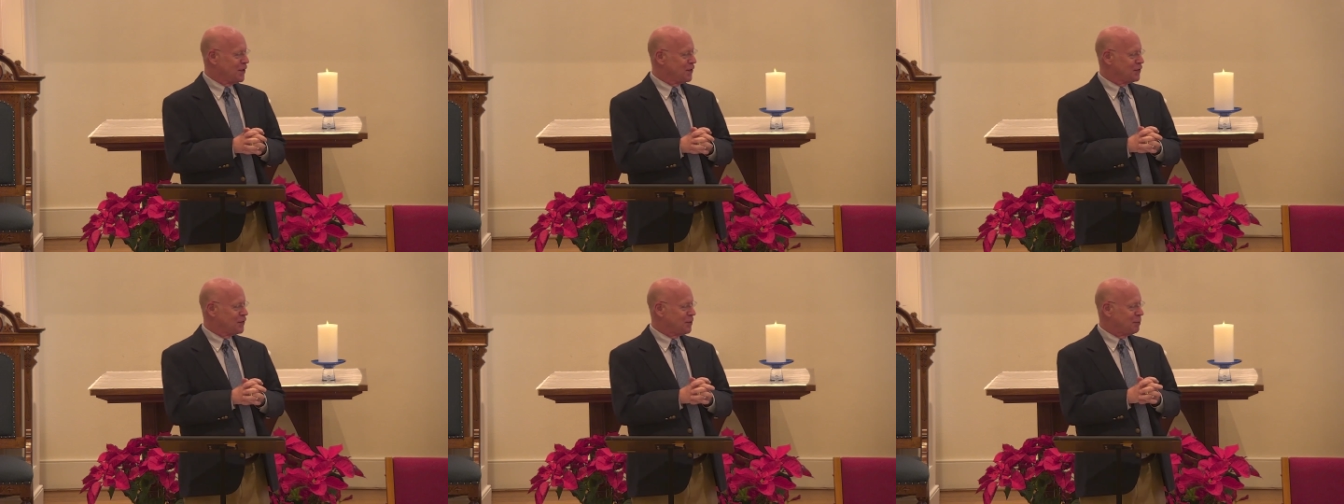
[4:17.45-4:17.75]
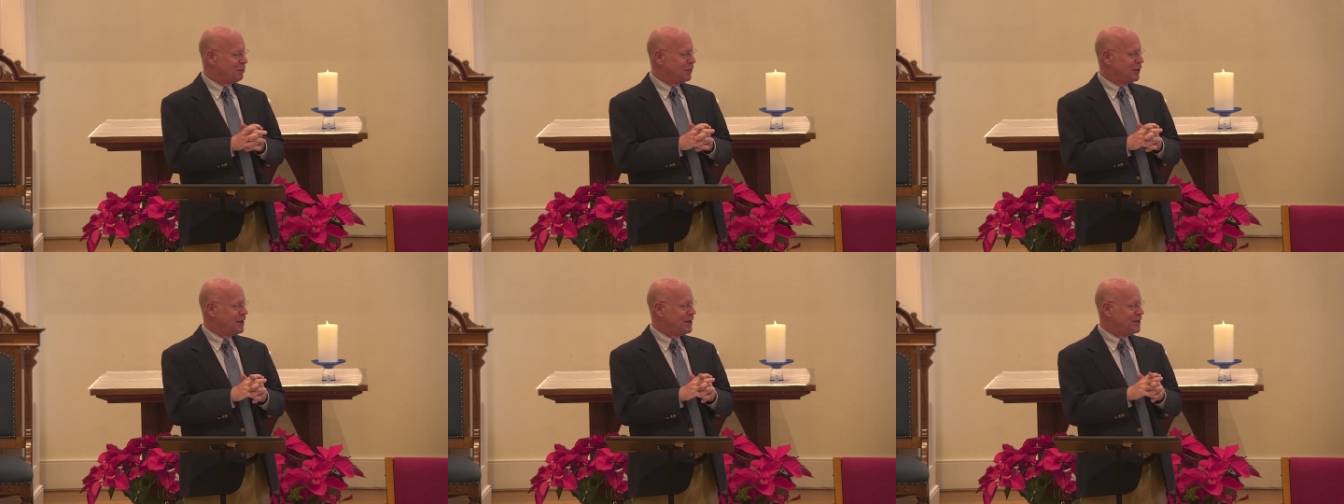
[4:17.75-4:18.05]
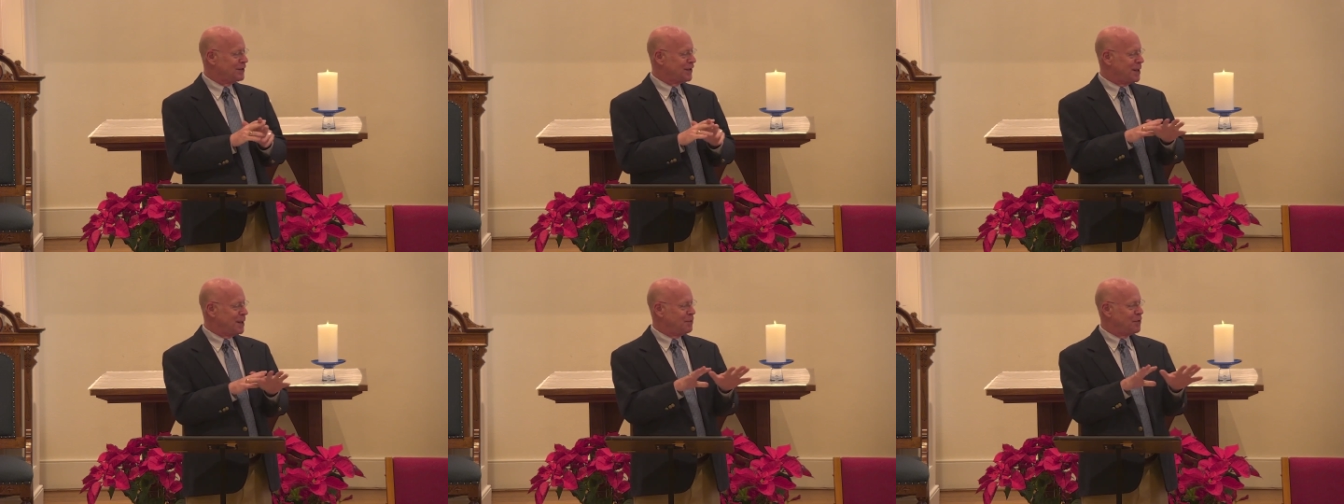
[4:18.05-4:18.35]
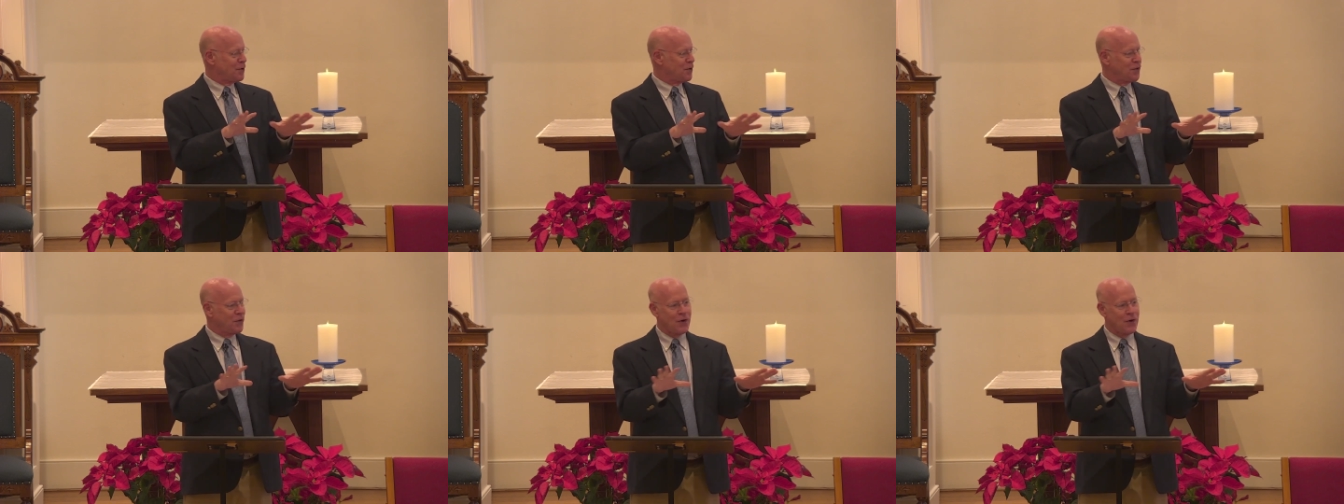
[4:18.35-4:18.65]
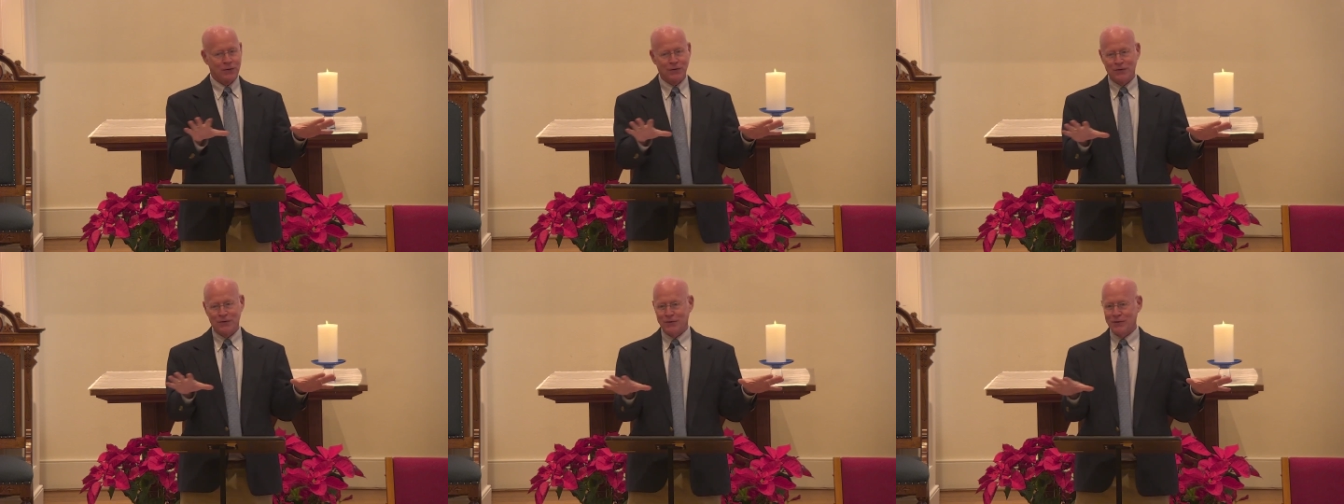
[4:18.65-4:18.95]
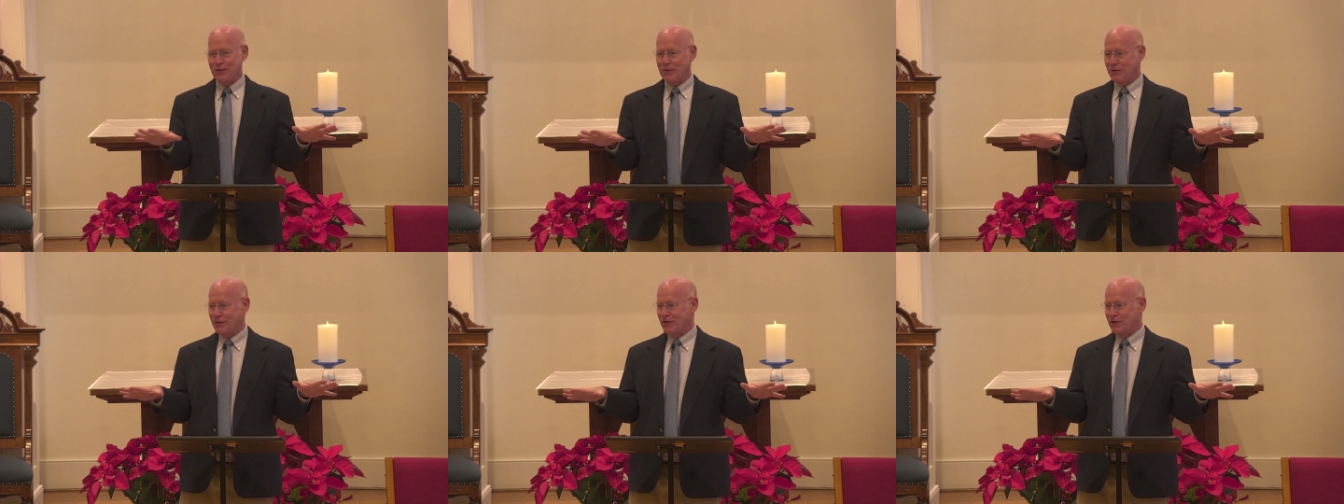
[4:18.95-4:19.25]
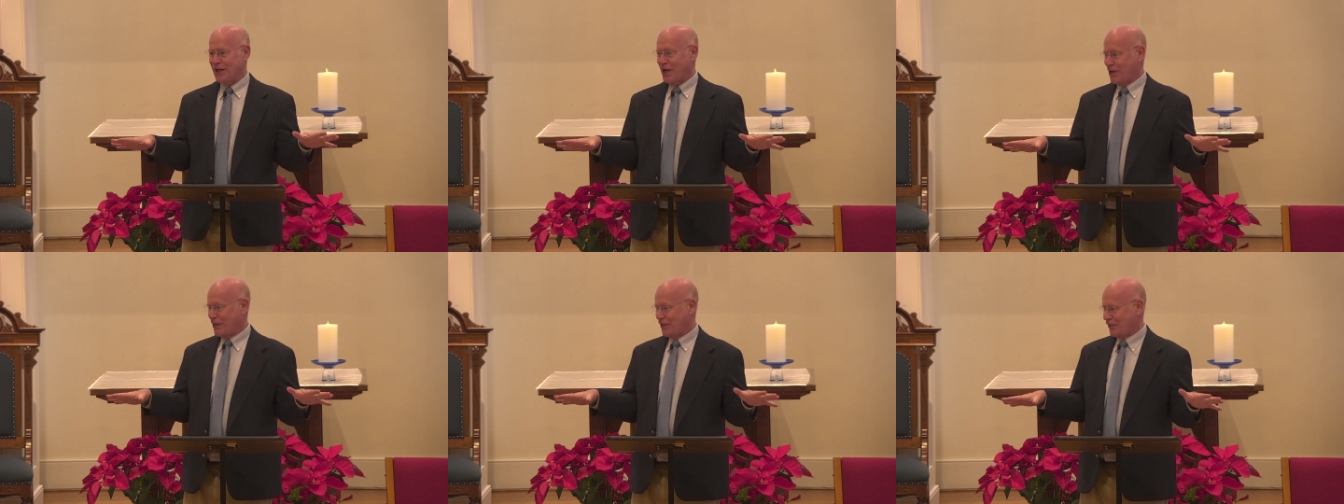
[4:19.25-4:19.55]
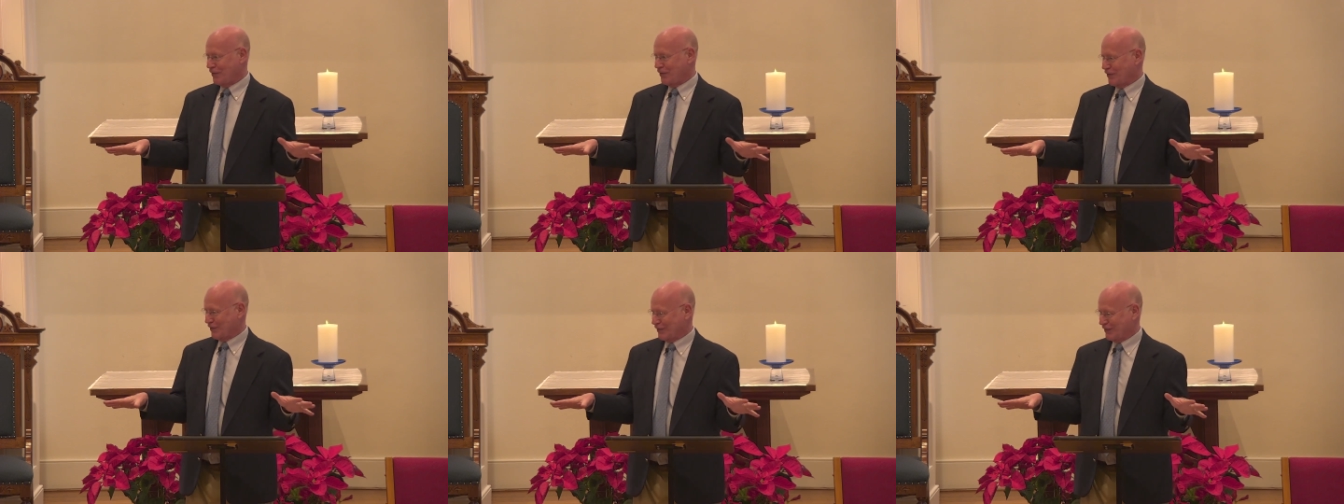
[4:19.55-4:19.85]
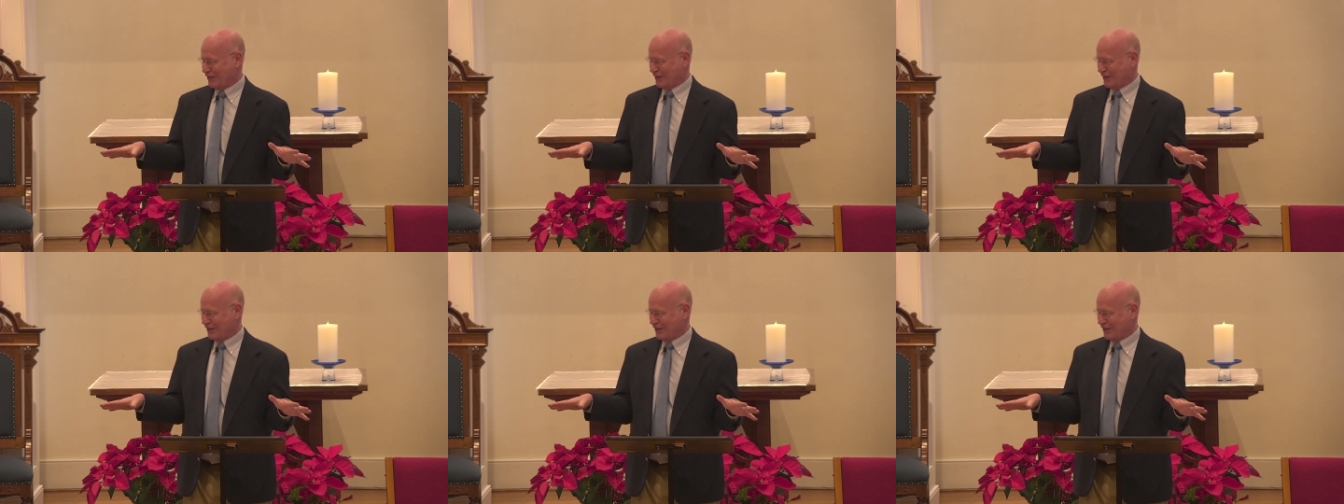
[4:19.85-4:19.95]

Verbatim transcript: So please keep your thoughts to yourself.